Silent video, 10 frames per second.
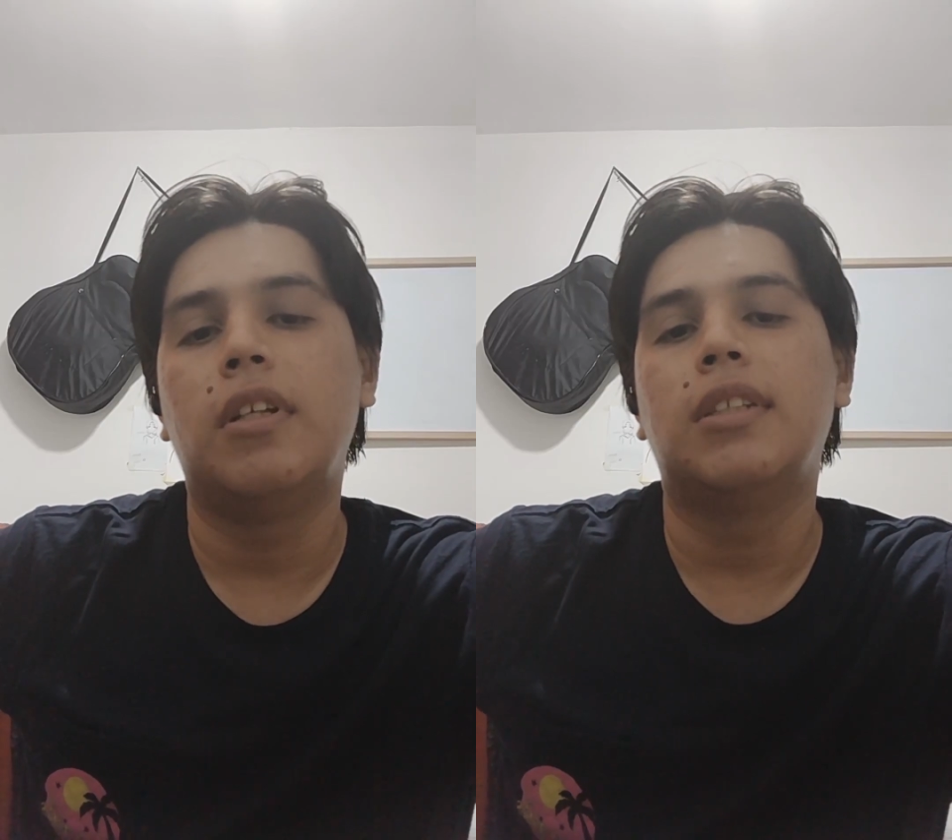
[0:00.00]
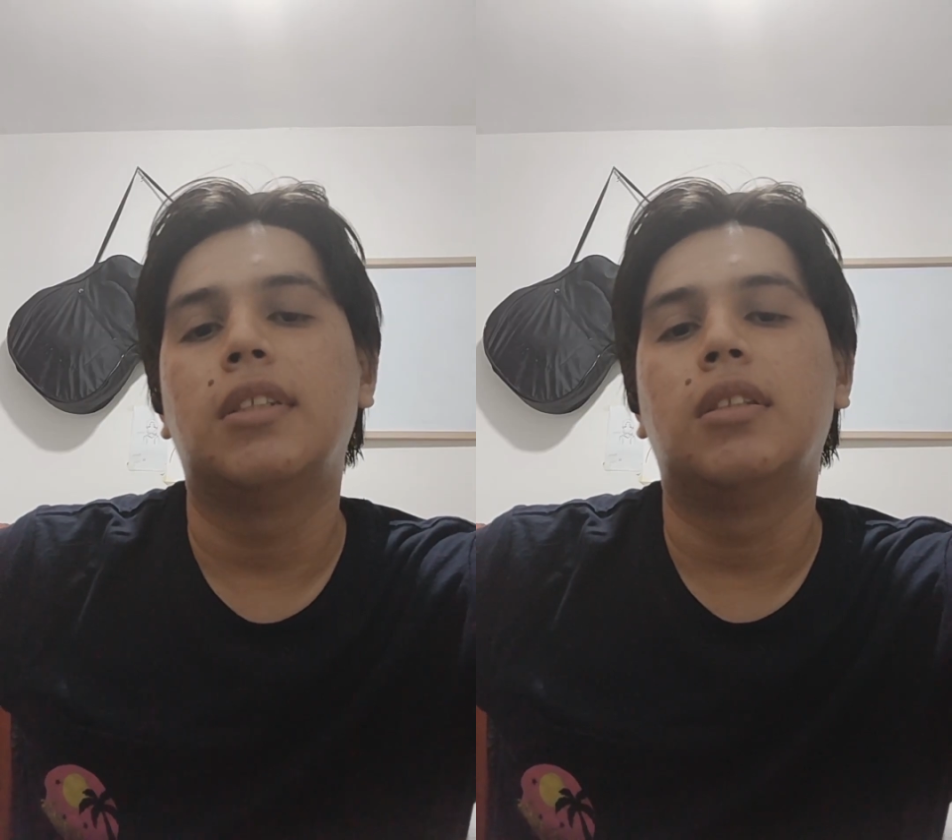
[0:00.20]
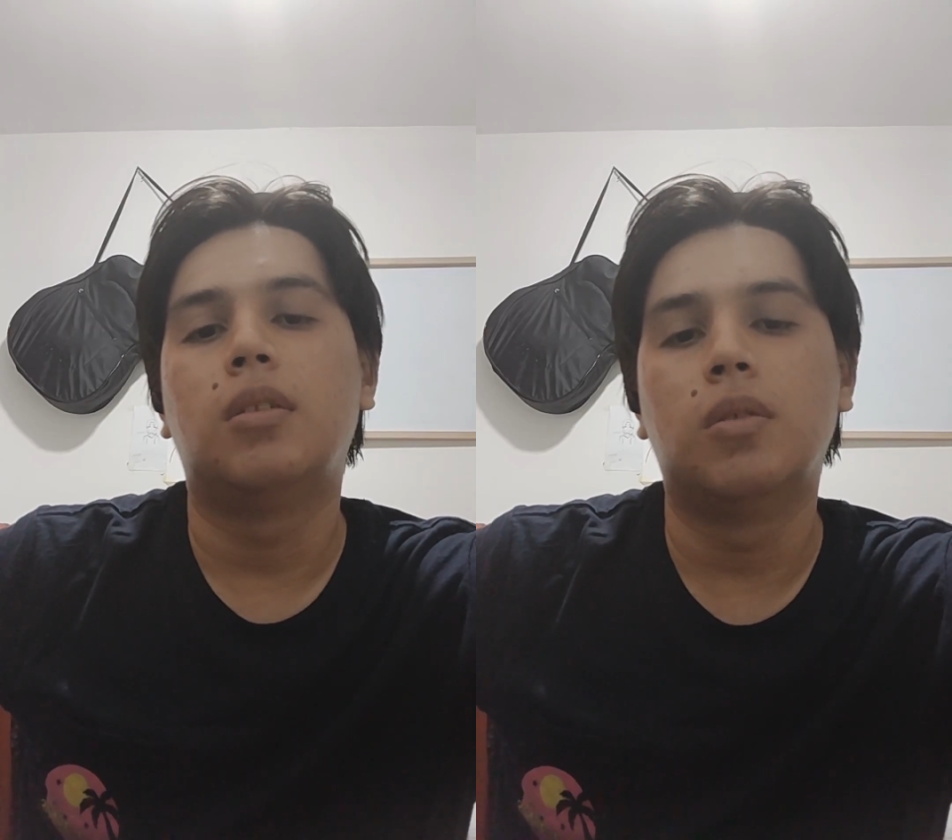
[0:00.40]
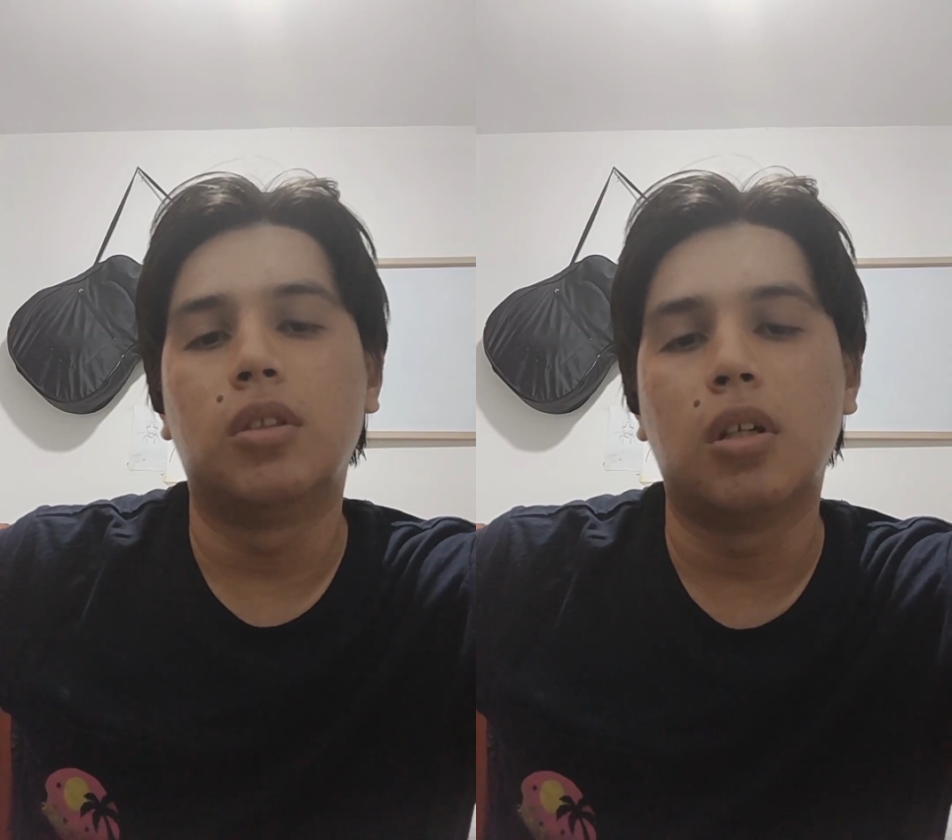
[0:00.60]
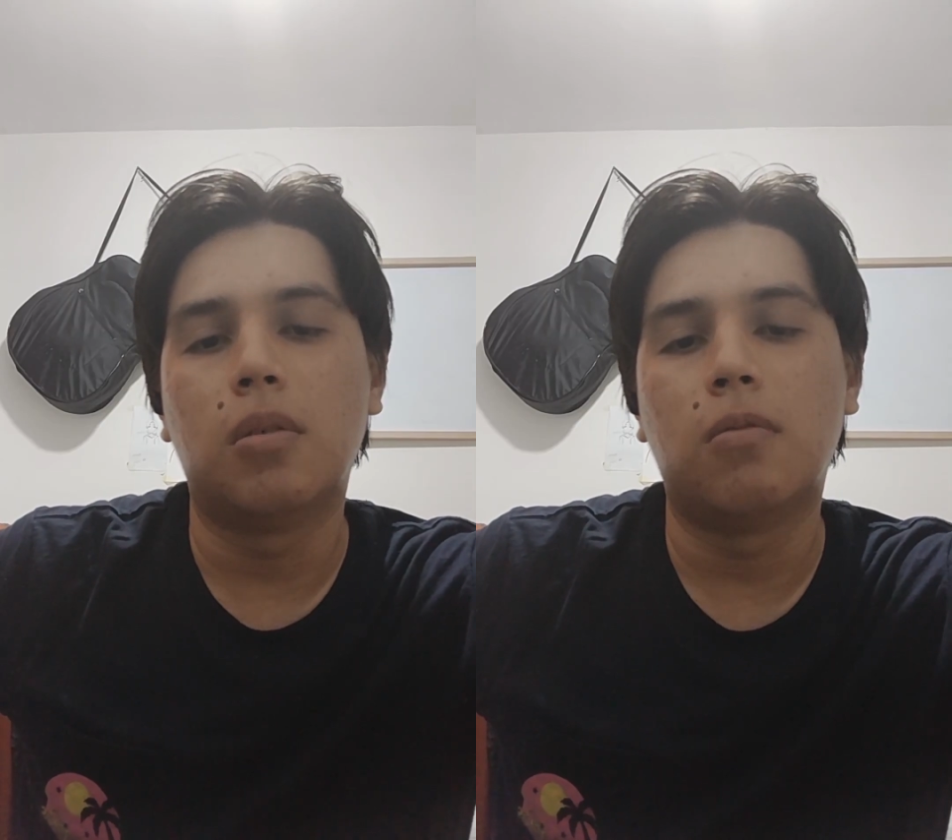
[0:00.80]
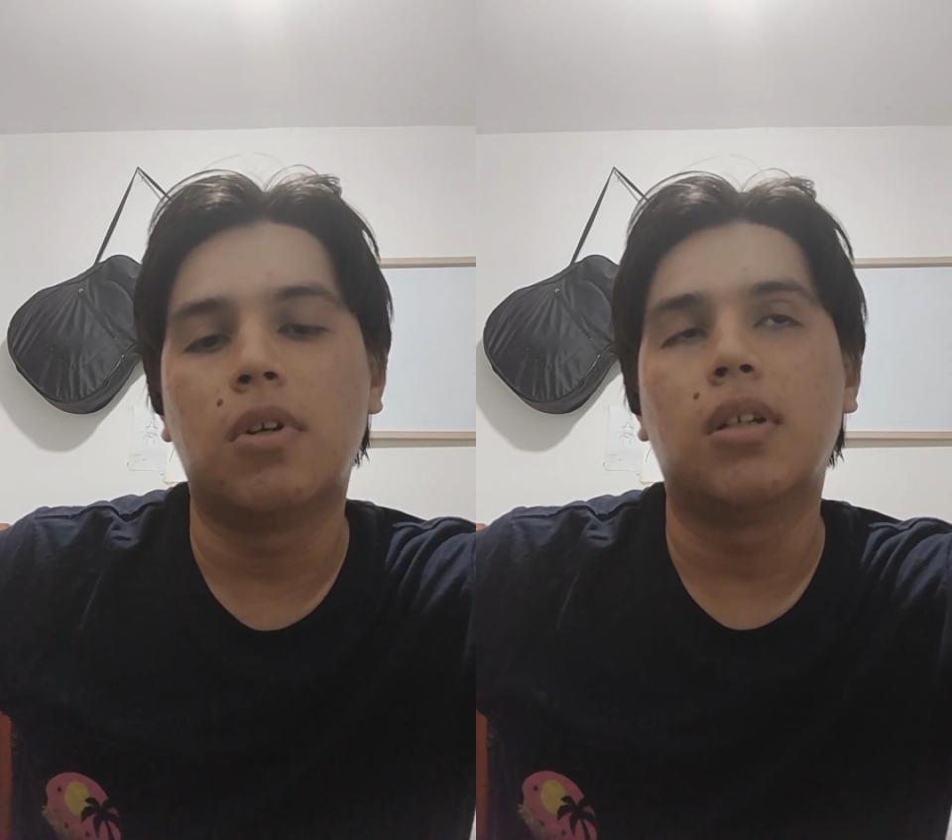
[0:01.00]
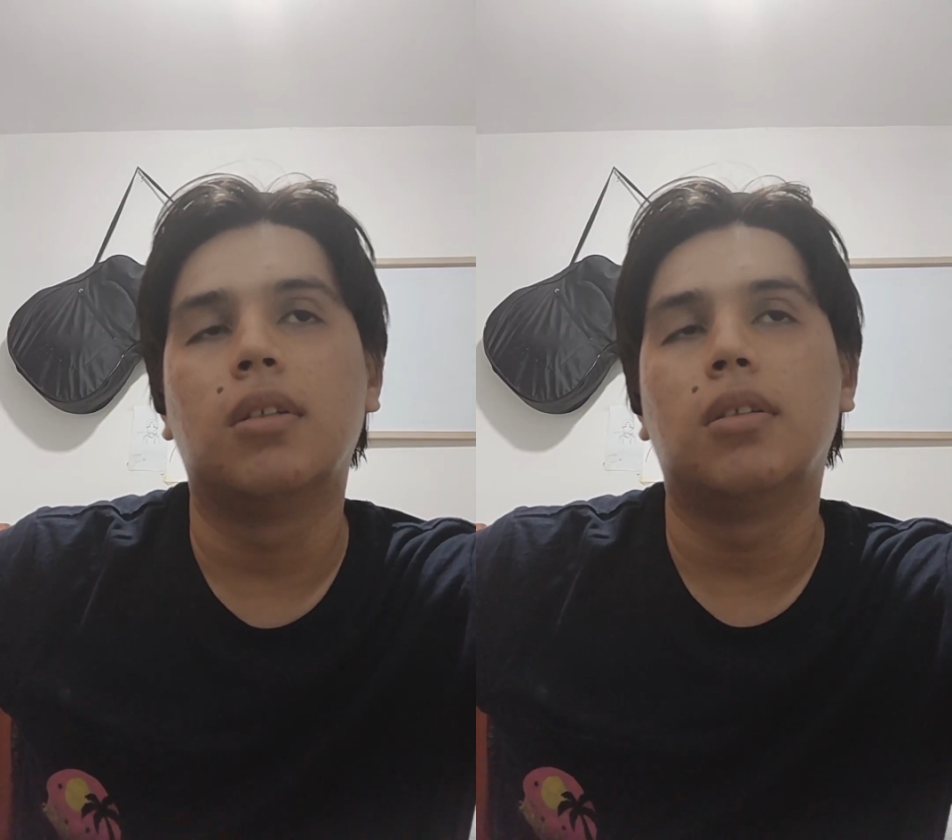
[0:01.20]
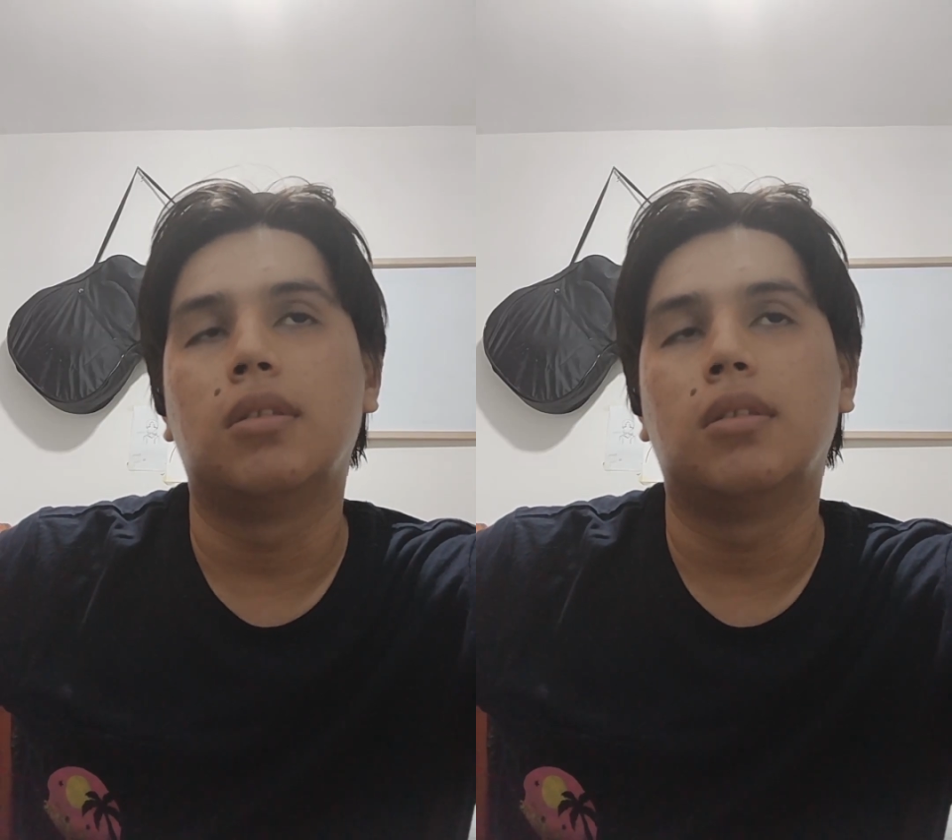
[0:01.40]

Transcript: someone